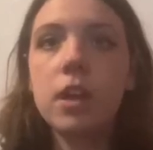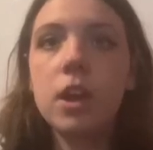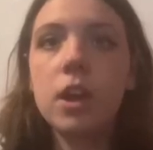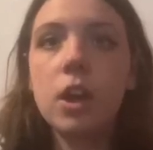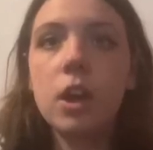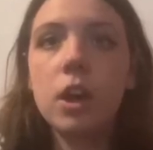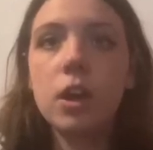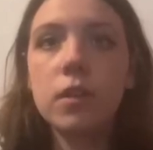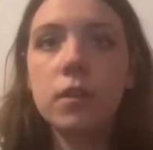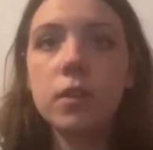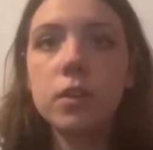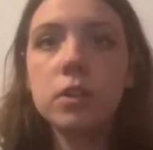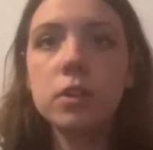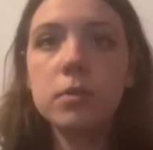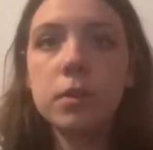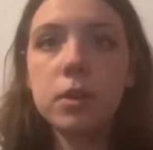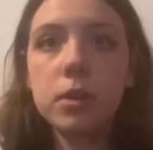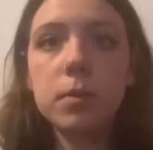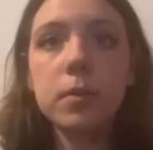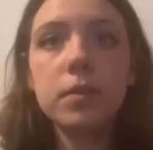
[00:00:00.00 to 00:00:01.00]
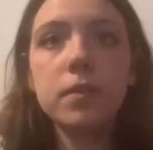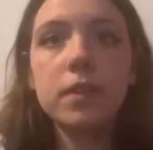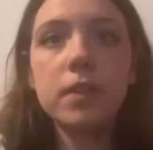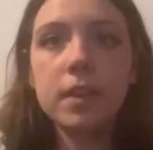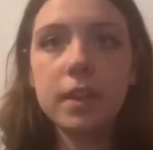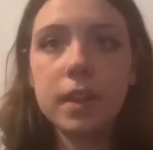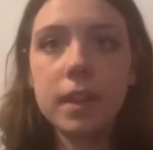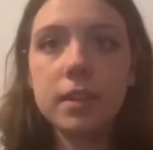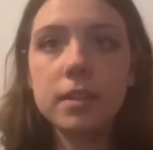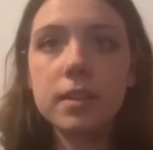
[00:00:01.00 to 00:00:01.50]
Our first model proved that
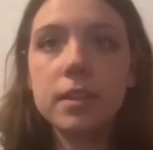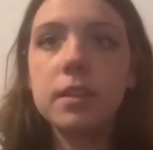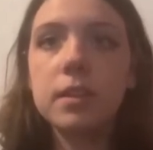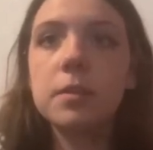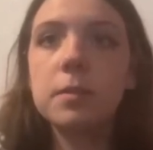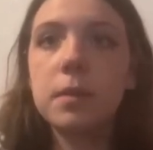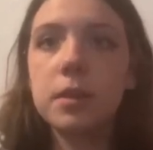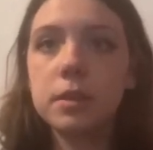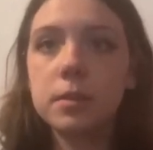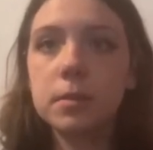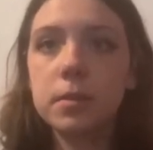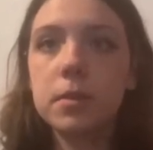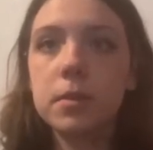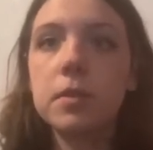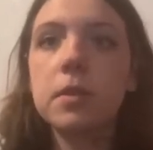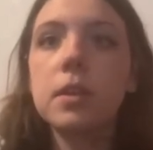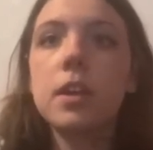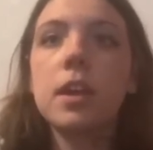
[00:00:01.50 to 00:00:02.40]
yes, it is possible.